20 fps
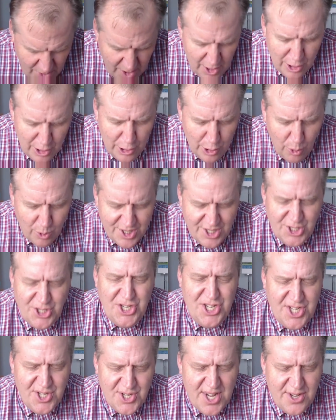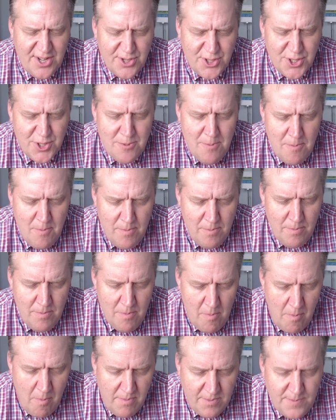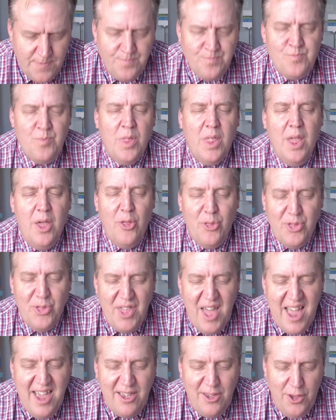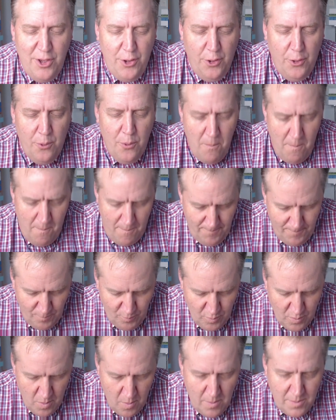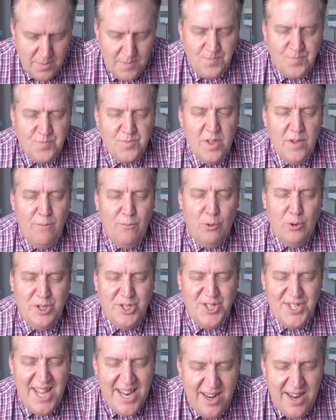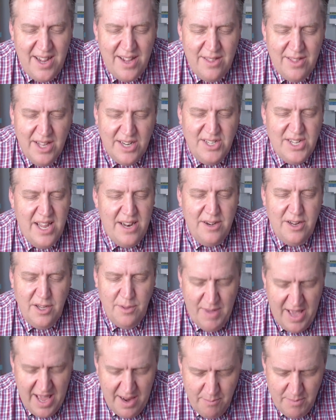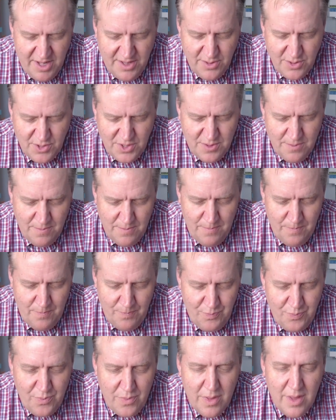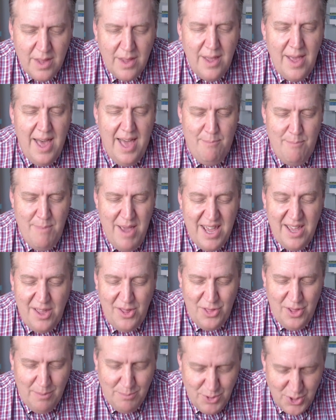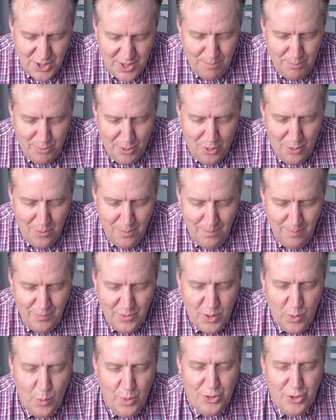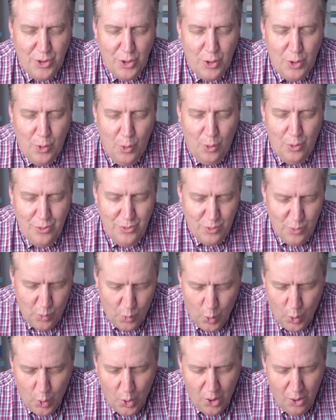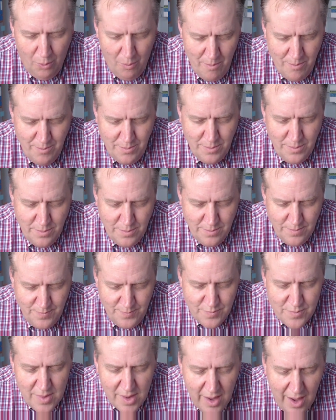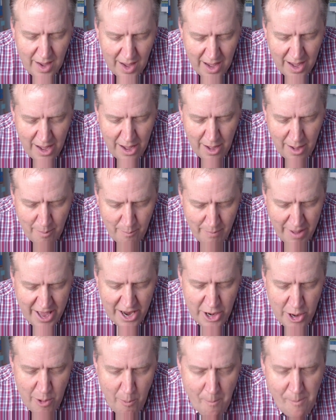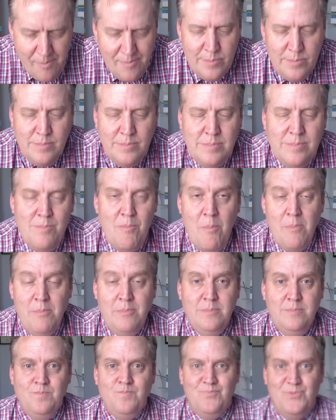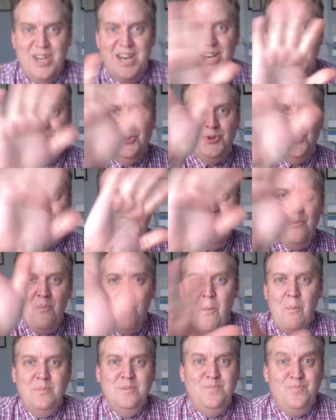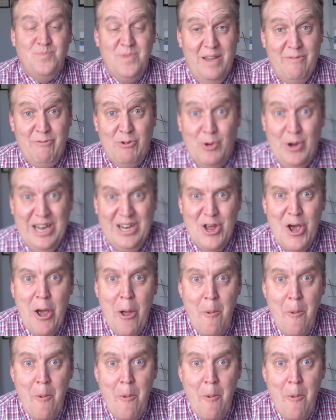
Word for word: Lord Jesus, thank you for sending the Ten Commandments and making them simple with the golden rule. Amen. Thanks. Have a great day.